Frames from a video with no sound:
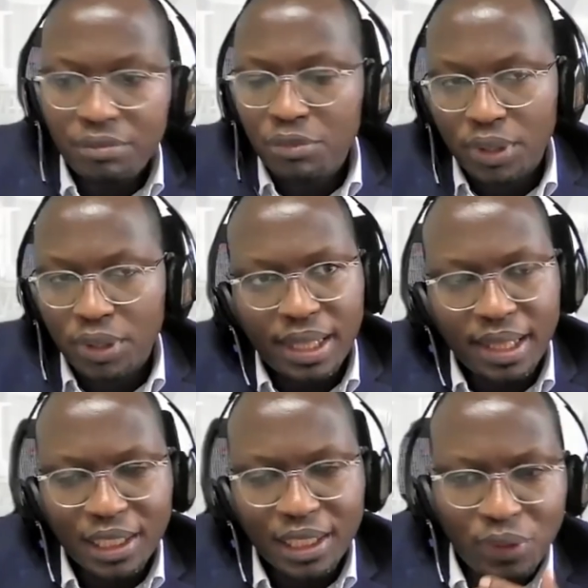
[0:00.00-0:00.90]
Well,
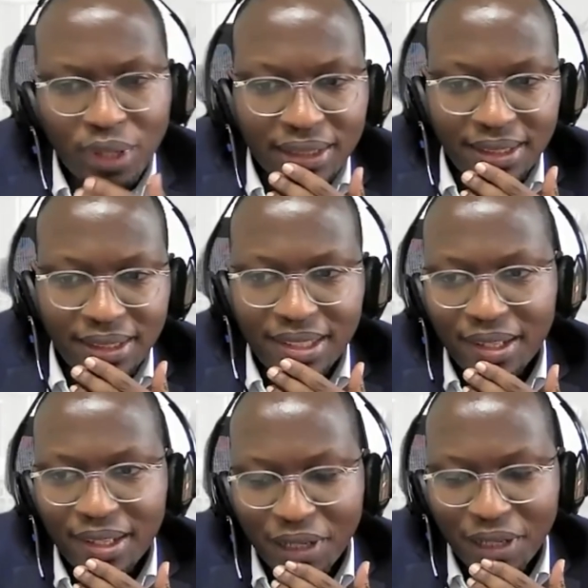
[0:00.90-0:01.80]
thanks for that. And
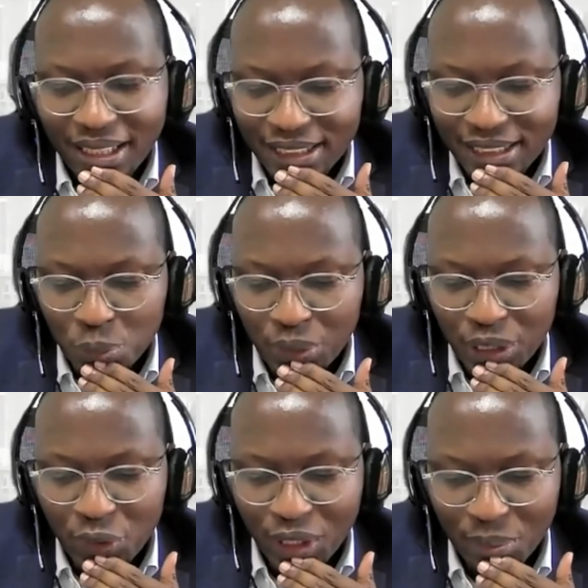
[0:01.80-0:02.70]
finally, just to
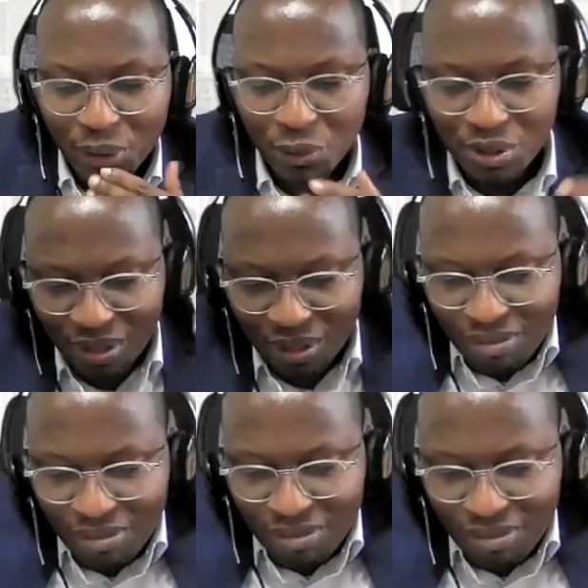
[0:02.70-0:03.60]
bring you in, because,
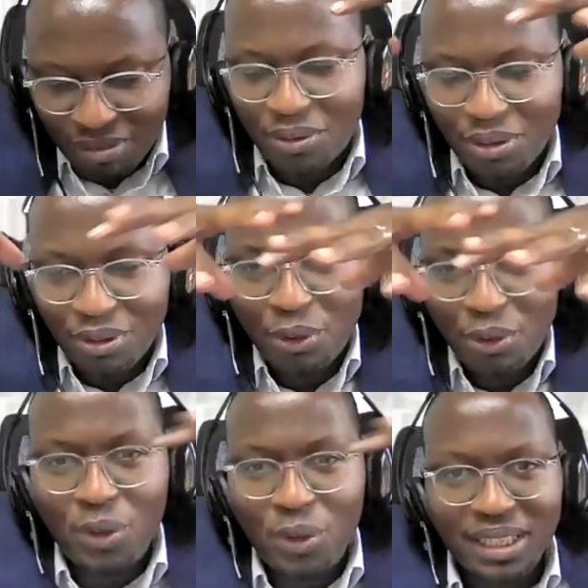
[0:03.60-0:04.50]
you know,
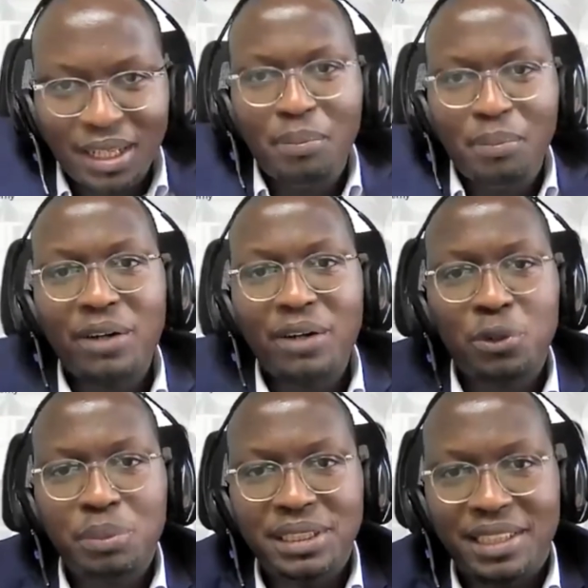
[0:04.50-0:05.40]
you look at the
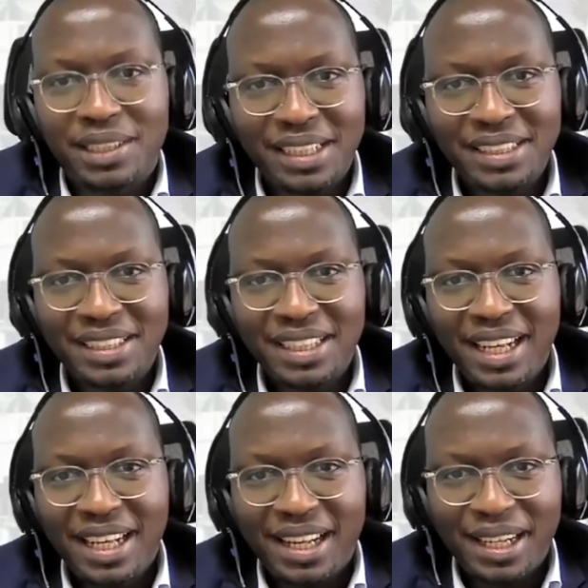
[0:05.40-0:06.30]
macro picture, right?
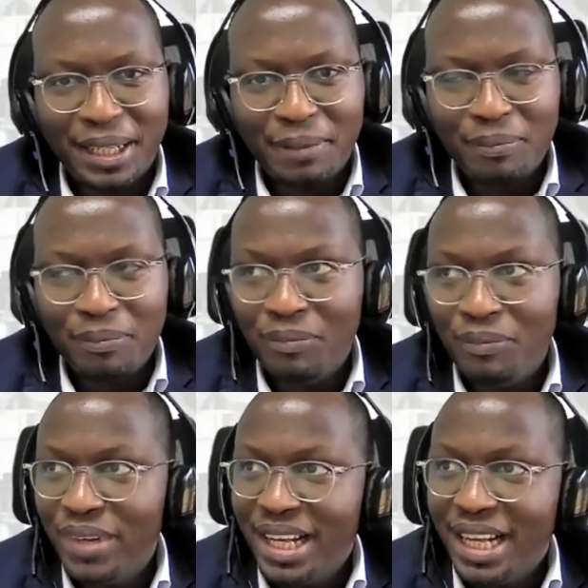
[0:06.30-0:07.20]

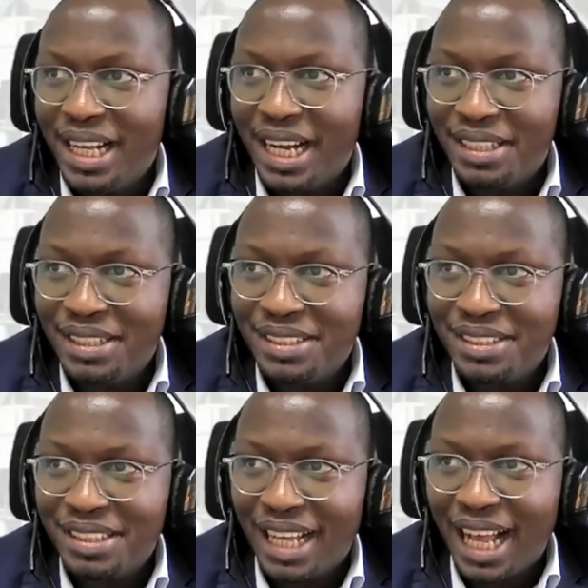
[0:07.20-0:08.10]
And
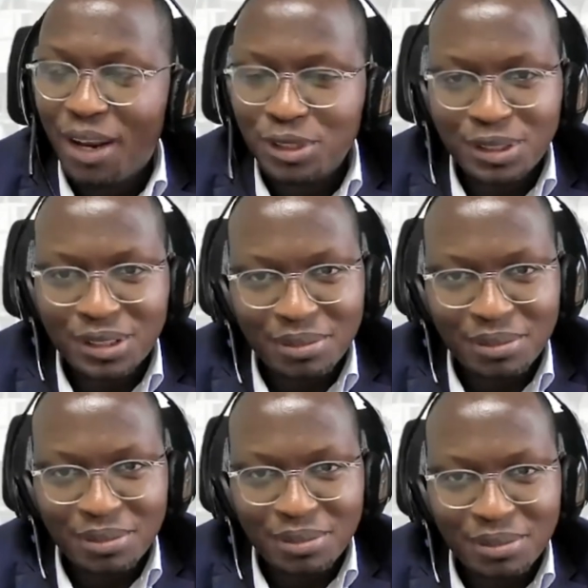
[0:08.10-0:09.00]
a lot's
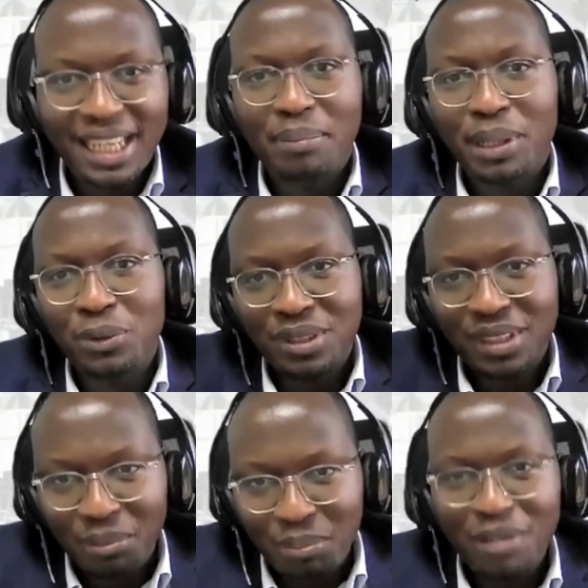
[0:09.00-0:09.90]
been said
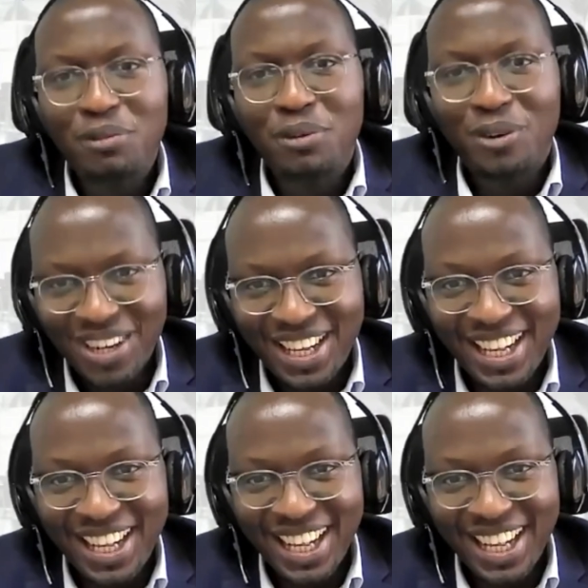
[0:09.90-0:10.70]
about the Big Four.